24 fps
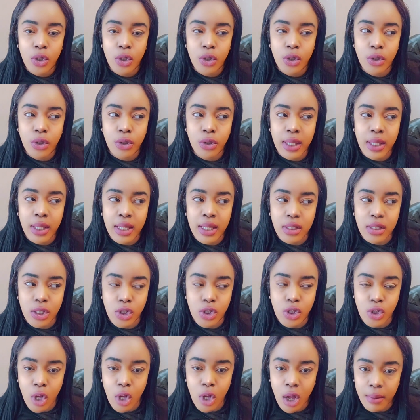There's a
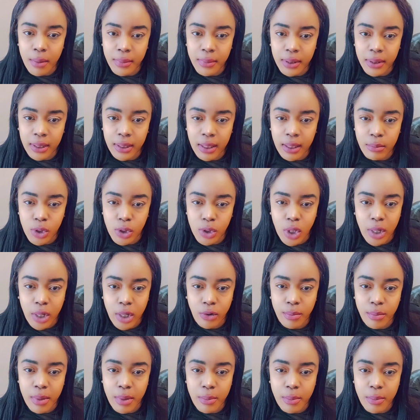psalm in there, I'm trying to
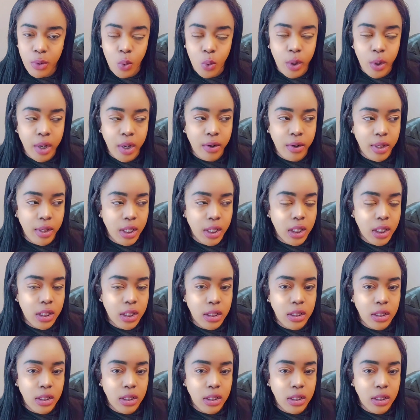remember where it is.